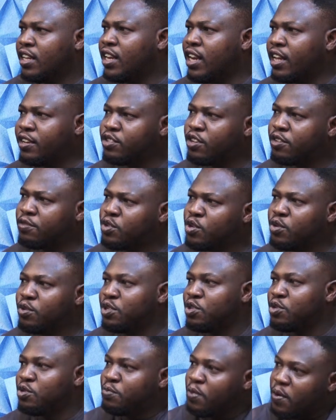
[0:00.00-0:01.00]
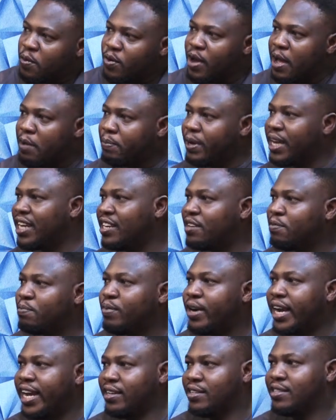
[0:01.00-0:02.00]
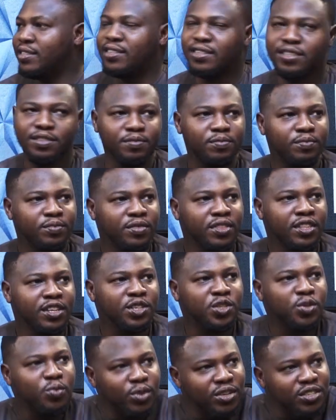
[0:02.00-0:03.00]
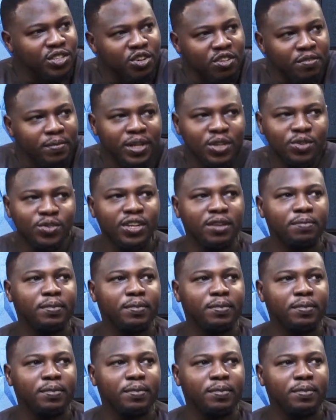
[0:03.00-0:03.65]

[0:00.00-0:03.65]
it lays off. So people are paying the price. So what's the government doing